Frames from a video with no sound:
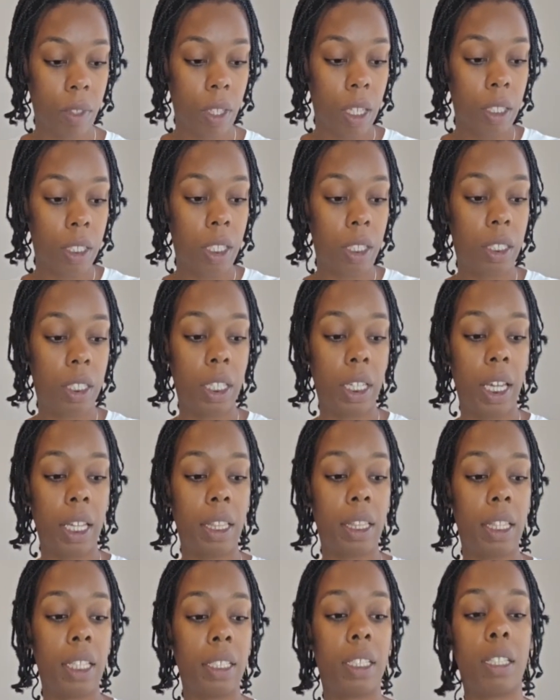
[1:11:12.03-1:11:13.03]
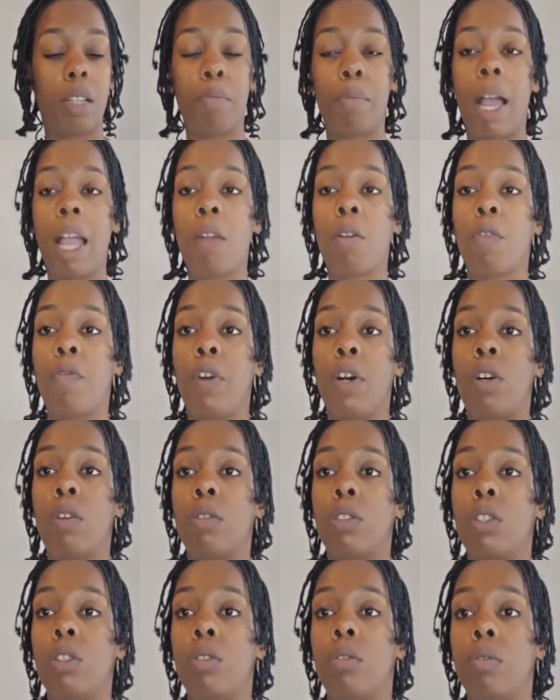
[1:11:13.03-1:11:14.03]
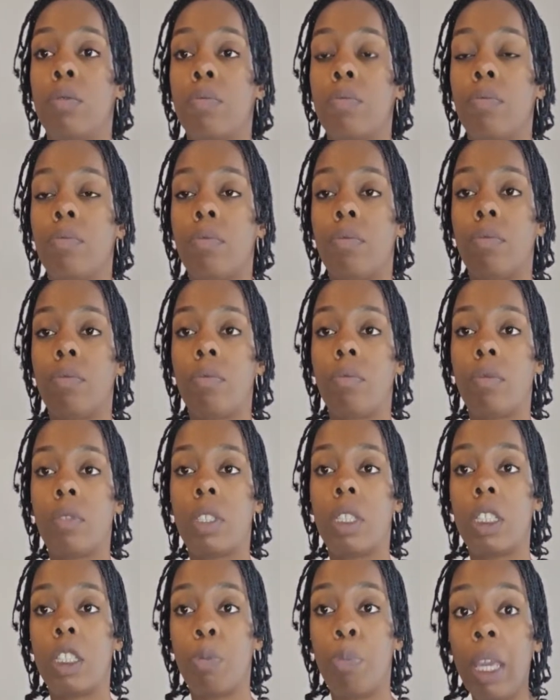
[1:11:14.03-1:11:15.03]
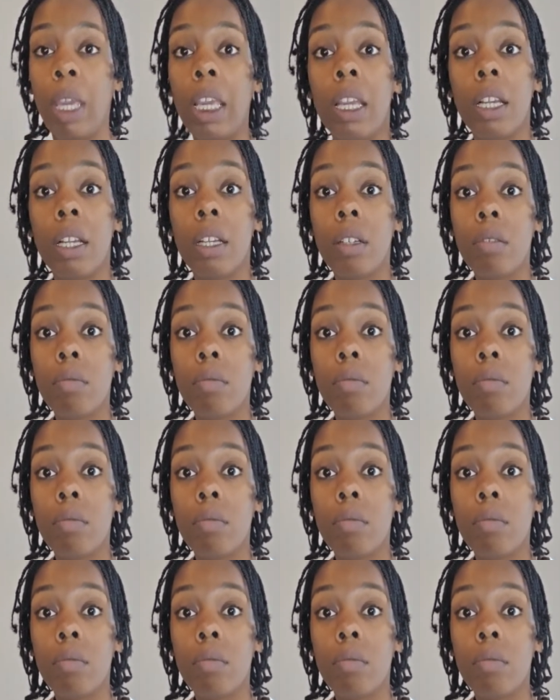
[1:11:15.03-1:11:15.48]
So this is a microphone too, to speak.